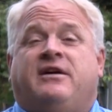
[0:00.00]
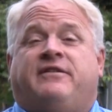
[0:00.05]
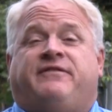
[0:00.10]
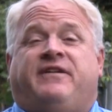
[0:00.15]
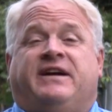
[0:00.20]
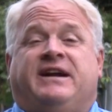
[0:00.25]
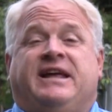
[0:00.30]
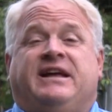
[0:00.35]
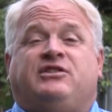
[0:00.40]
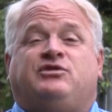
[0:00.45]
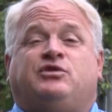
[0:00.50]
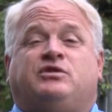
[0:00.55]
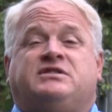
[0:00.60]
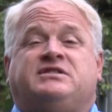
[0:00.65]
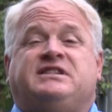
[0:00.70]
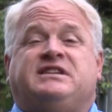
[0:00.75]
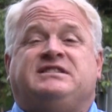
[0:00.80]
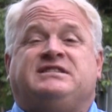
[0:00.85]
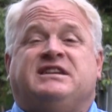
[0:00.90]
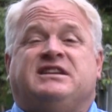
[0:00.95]
Financial
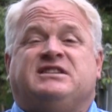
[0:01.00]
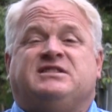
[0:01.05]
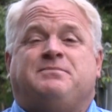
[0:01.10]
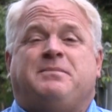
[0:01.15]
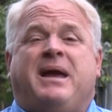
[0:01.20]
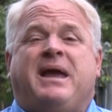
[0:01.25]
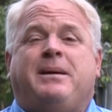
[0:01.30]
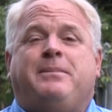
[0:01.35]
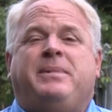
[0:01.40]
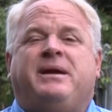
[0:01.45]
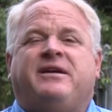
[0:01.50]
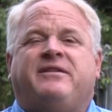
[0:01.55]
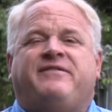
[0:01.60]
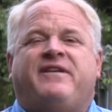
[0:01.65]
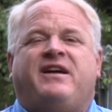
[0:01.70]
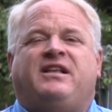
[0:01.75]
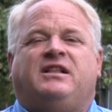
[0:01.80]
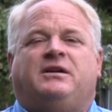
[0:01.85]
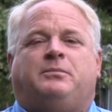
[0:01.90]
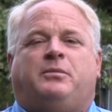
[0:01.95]
assistance may be
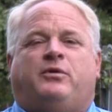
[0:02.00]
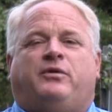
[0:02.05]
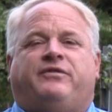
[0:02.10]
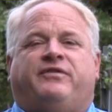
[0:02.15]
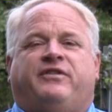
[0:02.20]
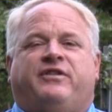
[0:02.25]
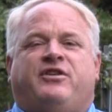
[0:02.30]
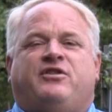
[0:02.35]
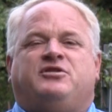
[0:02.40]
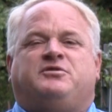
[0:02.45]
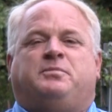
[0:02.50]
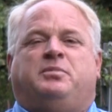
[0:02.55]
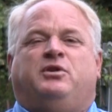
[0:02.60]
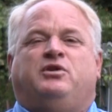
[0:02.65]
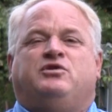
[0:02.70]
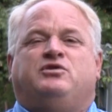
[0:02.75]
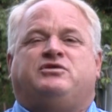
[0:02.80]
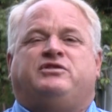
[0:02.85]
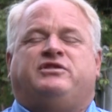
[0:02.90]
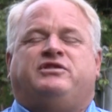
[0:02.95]
available for those
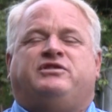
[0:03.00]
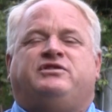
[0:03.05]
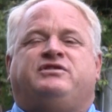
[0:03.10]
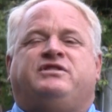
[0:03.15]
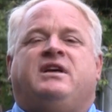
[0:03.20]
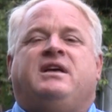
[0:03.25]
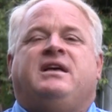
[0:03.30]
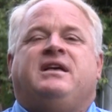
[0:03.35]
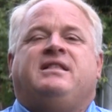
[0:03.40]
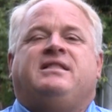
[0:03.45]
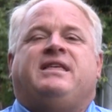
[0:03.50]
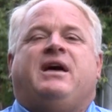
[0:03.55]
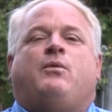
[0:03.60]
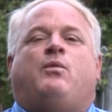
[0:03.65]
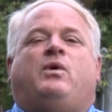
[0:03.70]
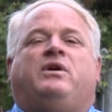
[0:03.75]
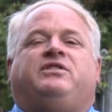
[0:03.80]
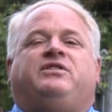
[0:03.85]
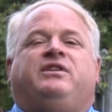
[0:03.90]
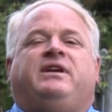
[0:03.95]
producers that
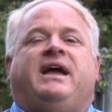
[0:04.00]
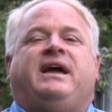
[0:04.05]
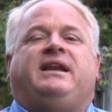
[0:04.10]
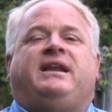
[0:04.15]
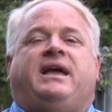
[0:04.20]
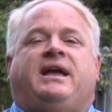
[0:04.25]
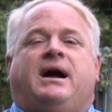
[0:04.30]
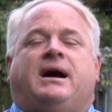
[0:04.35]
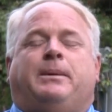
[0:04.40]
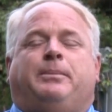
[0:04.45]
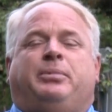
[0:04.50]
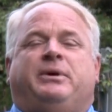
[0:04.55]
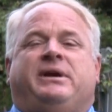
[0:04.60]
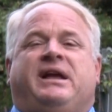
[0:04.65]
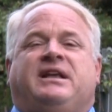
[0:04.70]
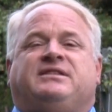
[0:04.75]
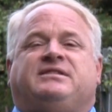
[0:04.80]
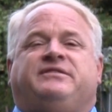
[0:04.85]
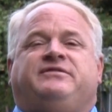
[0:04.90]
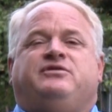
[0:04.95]
want to get a
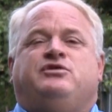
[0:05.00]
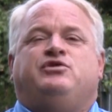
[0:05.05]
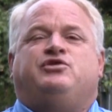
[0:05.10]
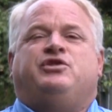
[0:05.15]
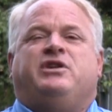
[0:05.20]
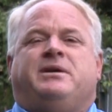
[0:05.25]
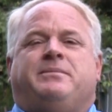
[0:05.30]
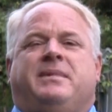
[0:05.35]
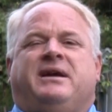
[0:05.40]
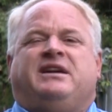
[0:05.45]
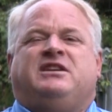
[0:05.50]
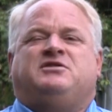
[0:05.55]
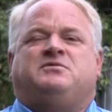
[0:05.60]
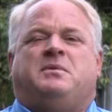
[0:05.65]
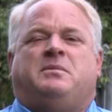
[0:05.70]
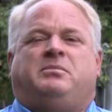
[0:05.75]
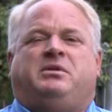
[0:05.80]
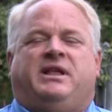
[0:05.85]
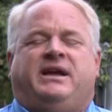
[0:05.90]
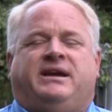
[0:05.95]
comprehensive nutrient
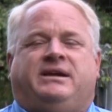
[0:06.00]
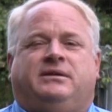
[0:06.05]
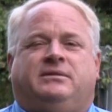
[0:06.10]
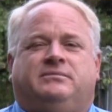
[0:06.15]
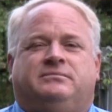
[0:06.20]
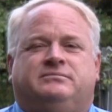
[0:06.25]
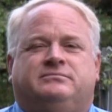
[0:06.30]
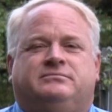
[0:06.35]
management plan.